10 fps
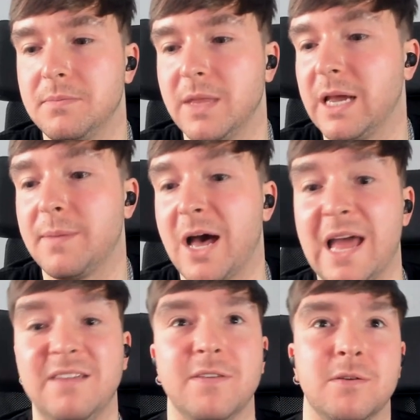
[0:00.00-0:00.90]
like about
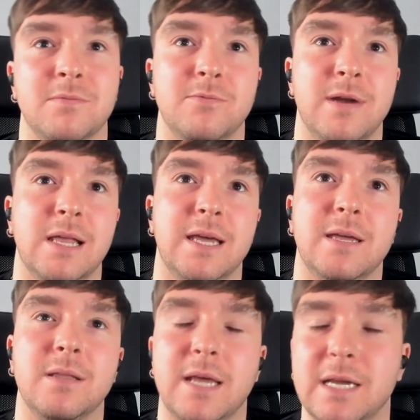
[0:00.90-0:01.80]
anything
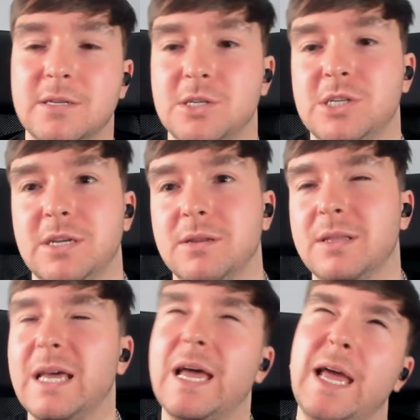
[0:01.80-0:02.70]
really like
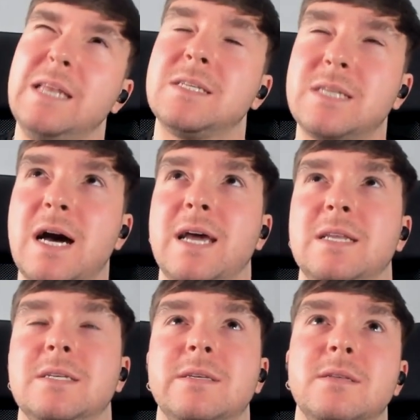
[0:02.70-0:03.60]
uh,
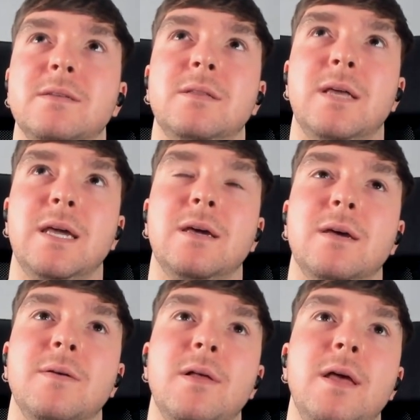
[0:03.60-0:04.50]
inside
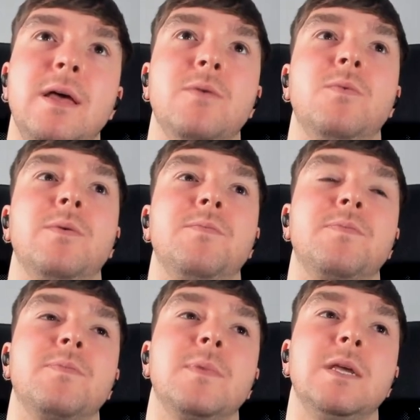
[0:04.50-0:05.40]
like
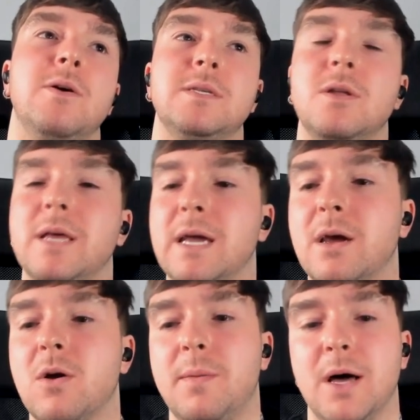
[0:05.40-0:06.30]
you know, it's not like I
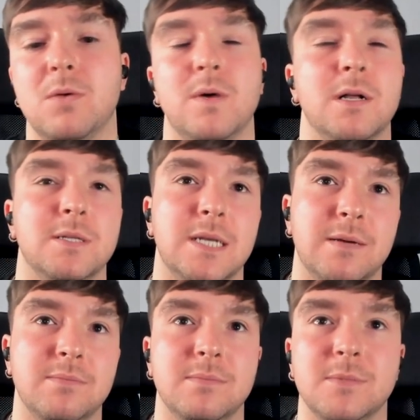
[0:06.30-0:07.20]
go about the world and
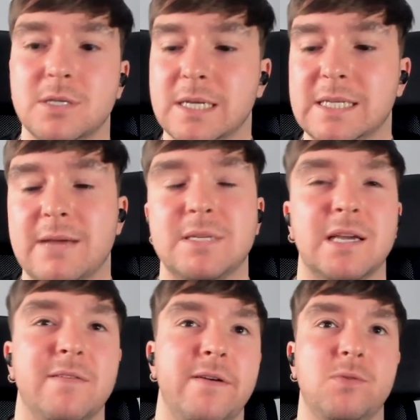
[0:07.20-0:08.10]
I'm just
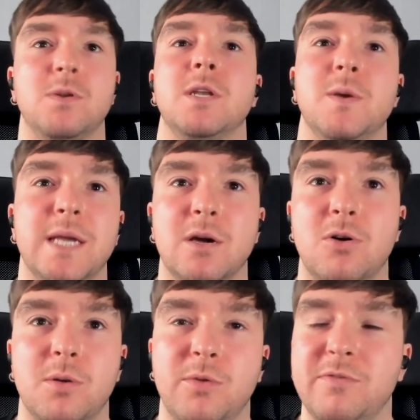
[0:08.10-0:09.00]
accepting of everyone doing
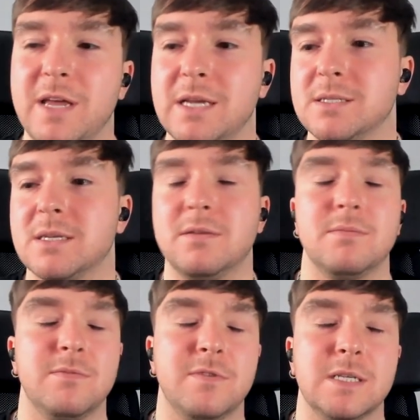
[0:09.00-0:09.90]
horrible things
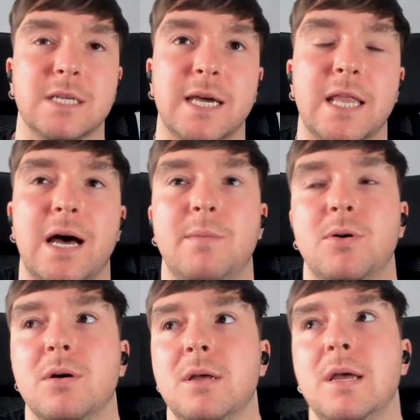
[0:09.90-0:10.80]
and things like that.
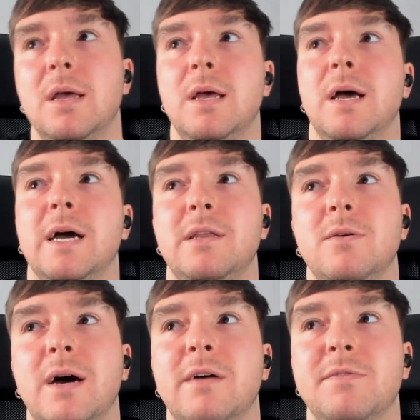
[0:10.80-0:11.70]
But I
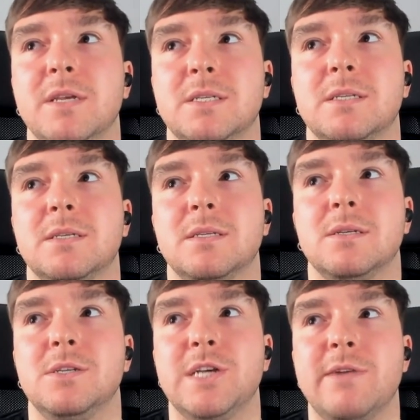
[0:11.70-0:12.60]
do have this
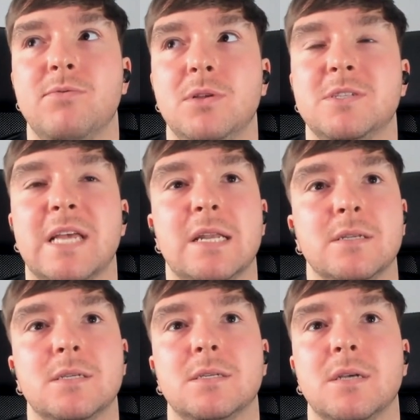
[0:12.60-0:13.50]
general
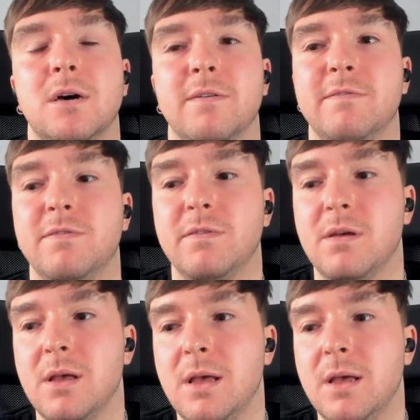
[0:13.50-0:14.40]
sense of,
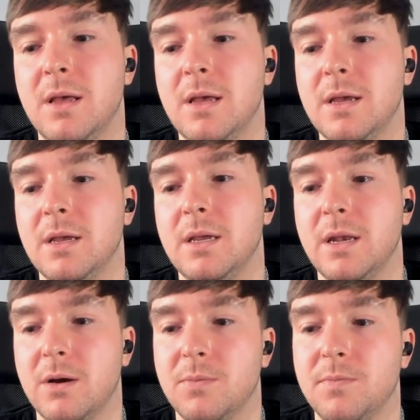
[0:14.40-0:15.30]
you
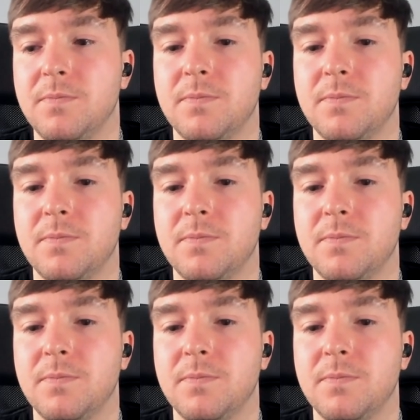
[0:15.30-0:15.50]
know,